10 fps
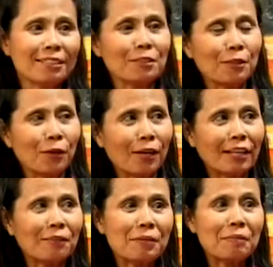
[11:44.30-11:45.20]
in New
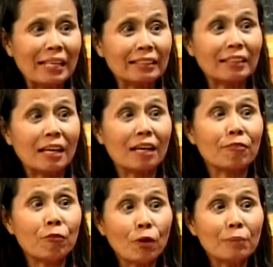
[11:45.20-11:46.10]
York, we met a
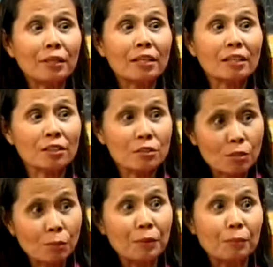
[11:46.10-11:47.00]
former
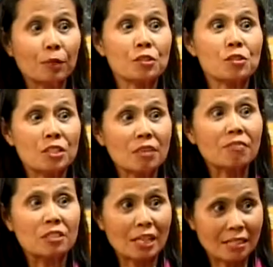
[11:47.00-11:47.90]
Supreme Court
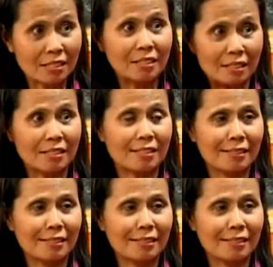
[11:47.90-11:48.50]
Chief Justice.